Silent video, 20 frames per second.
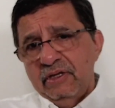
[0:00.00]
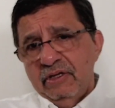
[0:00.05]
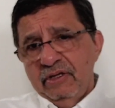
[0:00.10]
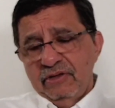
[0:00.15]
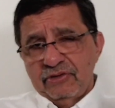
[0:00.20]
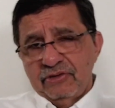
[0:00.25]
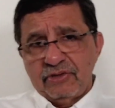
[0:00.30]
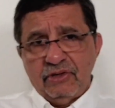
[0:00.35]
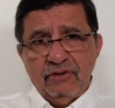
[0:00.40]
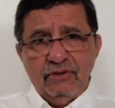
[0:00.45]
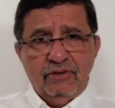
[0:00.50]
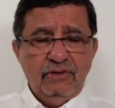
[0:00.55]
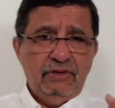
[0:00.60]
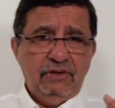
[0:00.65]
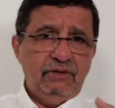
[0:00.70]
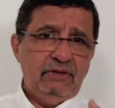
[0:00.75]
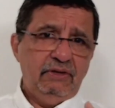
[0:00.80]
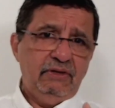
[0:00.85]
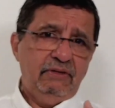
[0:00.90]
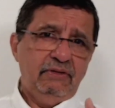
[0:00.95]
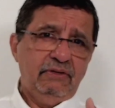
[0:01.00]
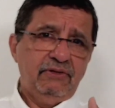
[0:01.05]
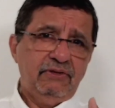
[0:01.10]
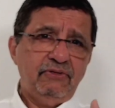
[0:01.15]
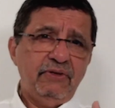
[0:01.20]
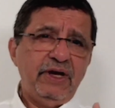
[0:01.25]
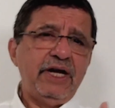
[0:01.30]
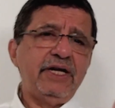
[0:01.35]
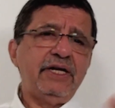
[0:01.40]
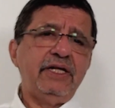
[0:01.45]
So
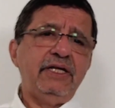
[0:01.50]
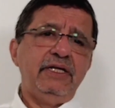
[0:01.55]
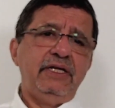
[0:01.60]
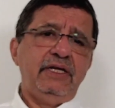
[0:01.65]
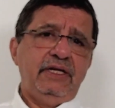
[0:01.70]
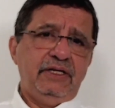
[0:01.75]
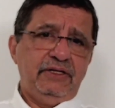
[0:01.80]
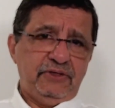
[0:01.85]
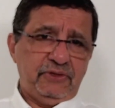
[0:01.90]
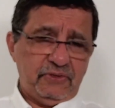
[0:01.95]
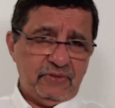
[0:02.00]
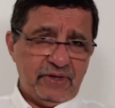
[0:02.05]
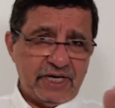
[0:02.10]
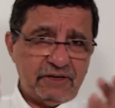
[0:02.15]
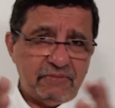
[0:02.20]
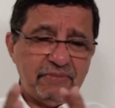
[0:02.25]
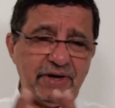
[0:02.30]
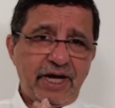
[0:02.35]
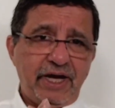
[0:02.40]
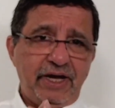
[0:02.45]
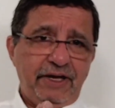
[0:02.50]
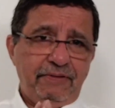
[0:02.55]
20 years went by.